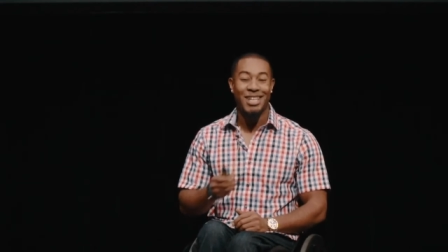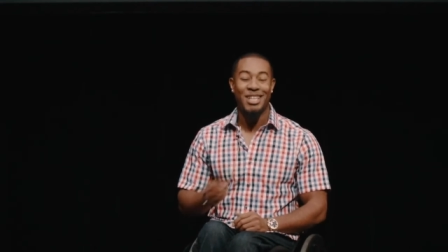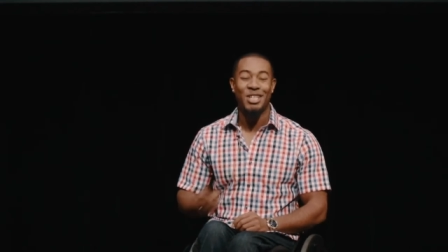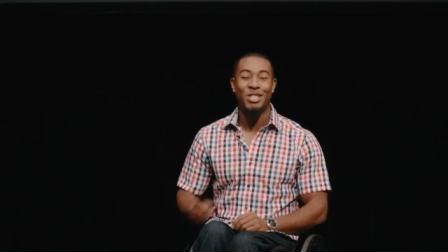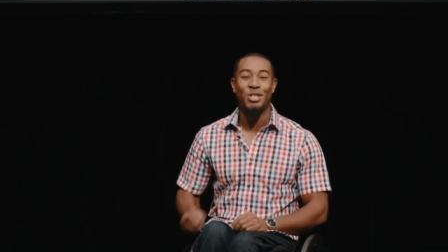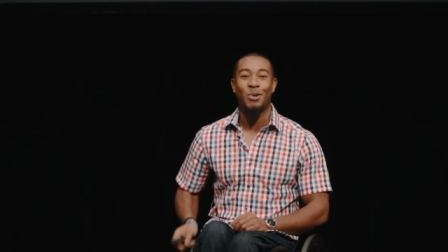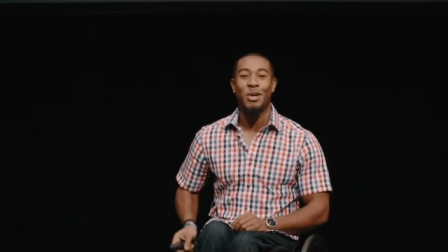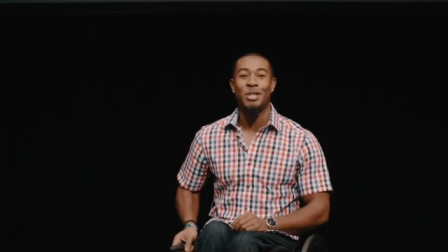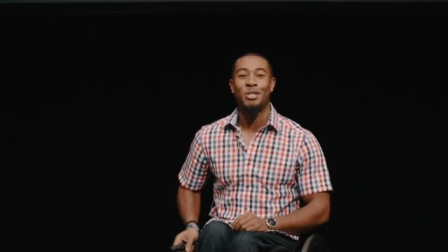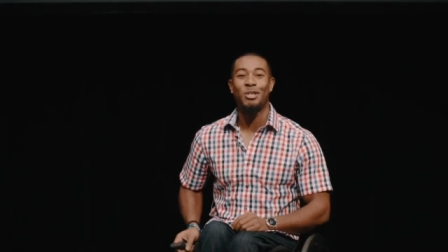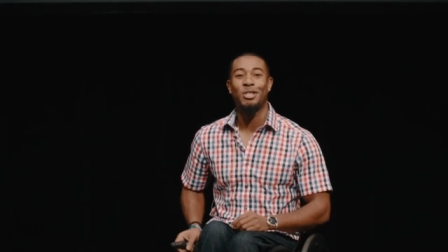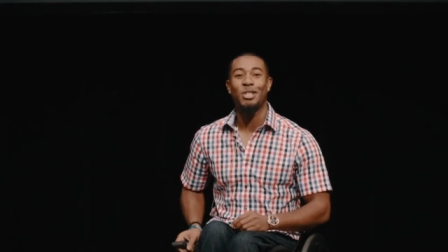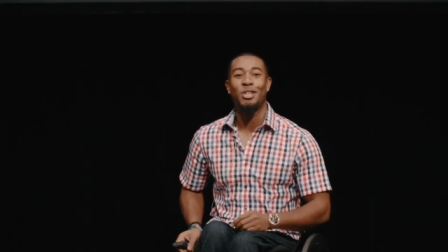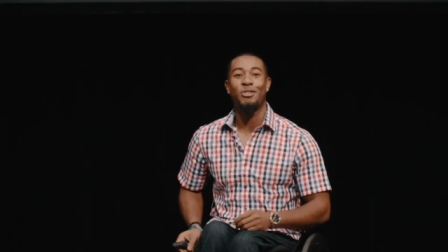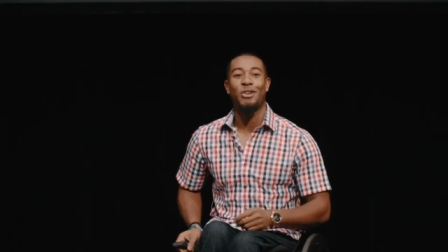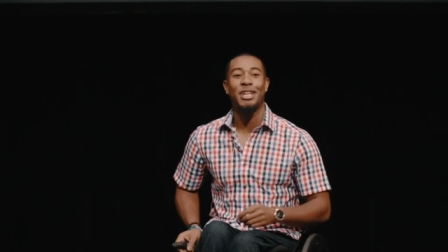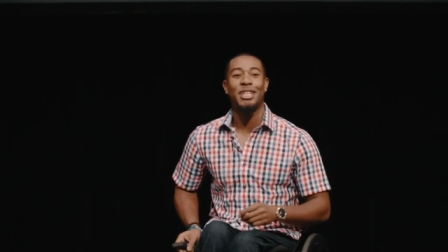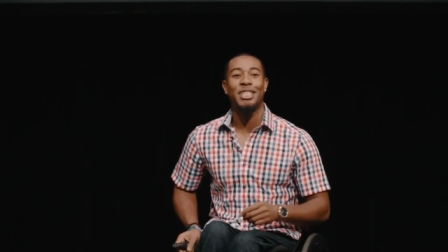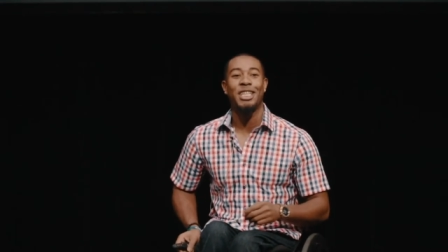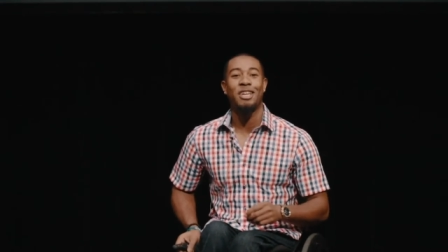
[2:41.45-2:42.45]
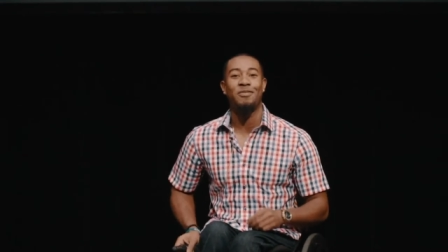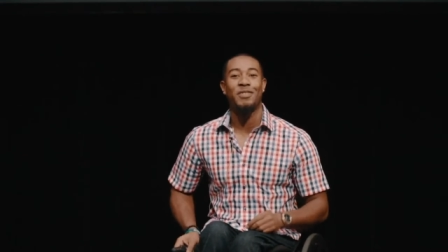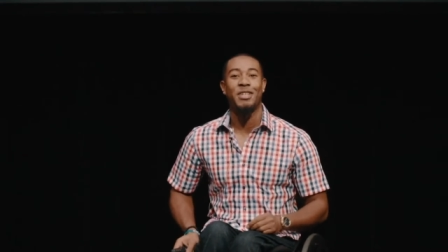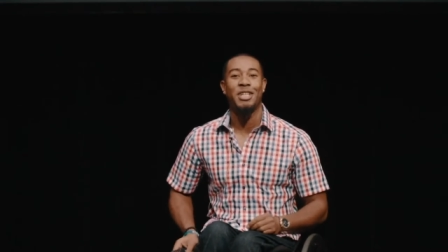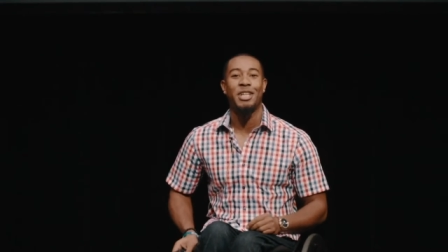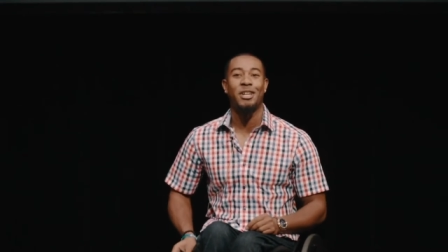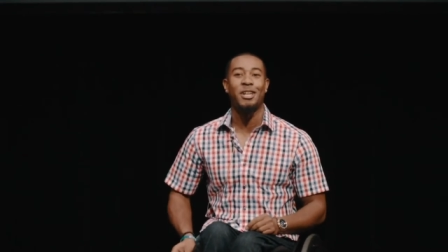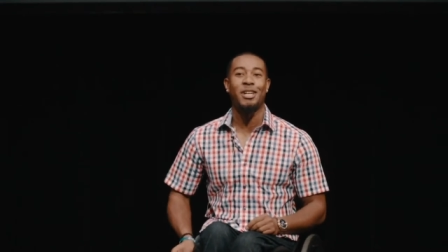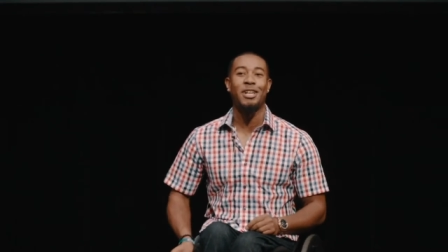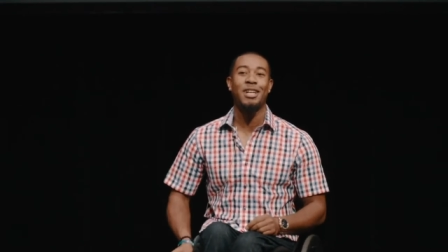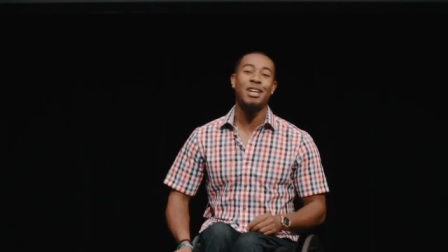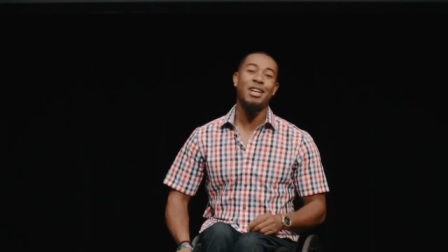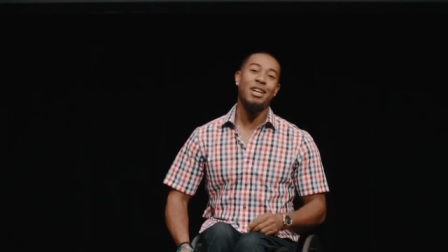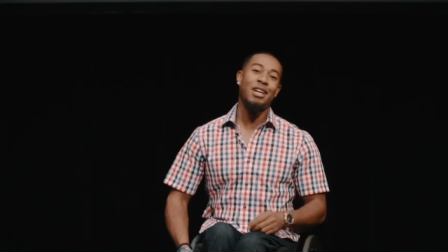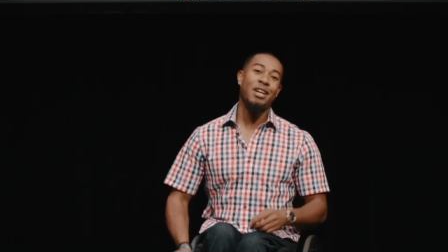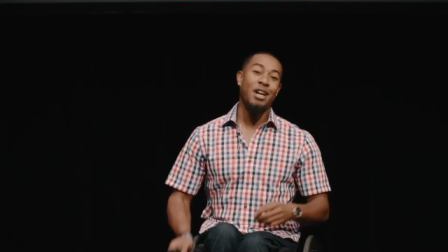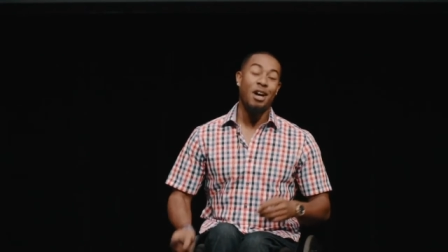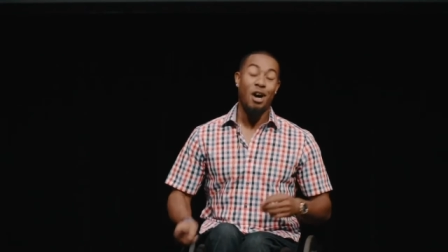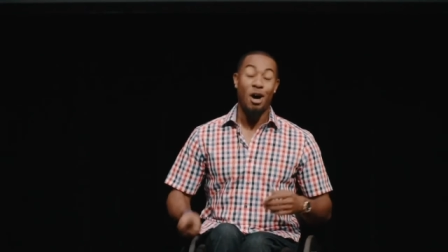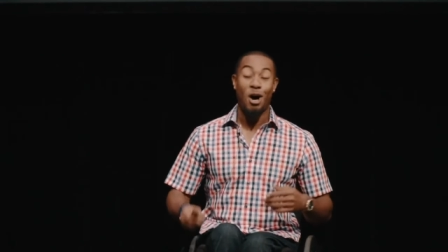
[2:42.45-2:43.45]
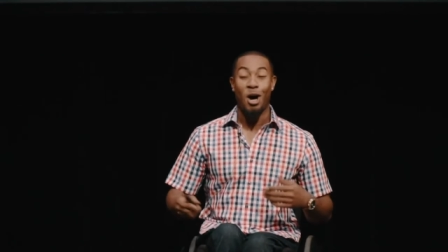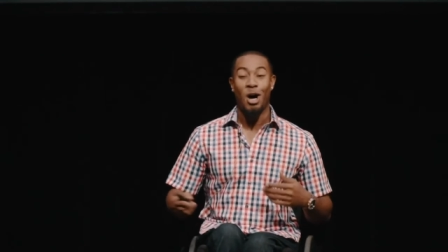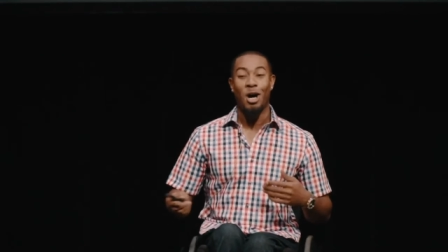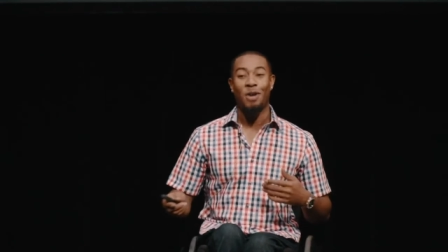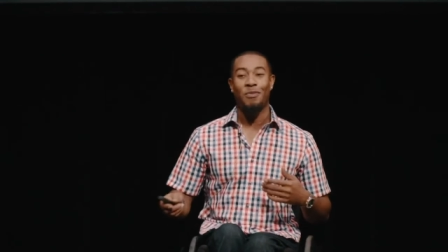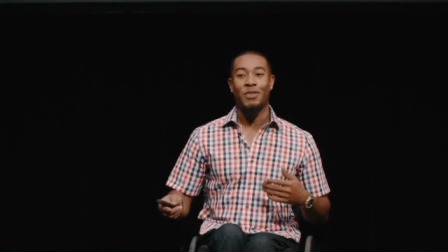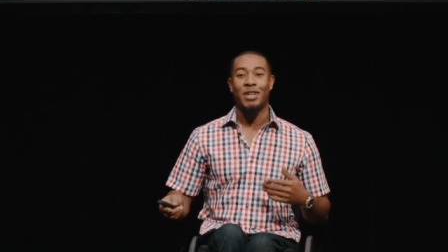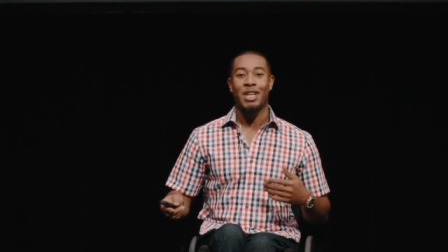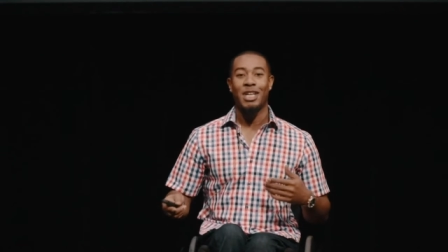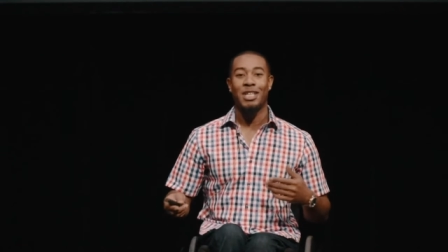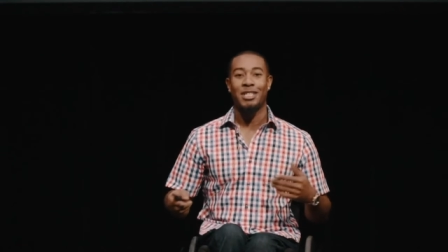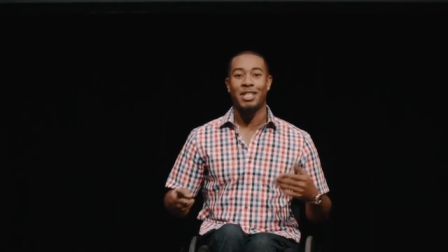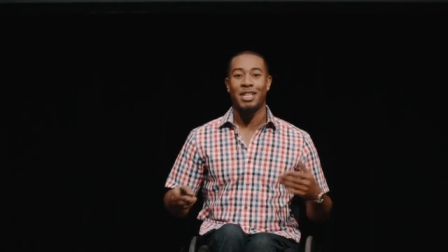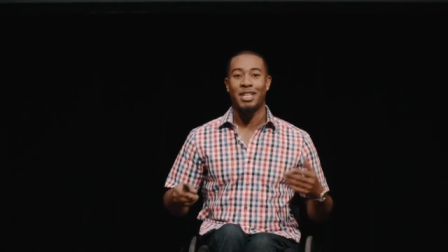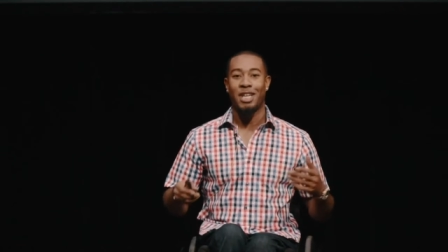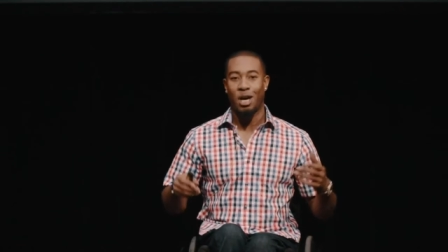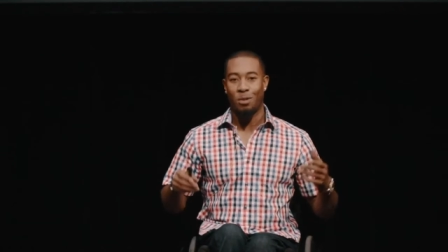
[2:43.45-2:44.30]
So I took the grade 11 year off, and I said,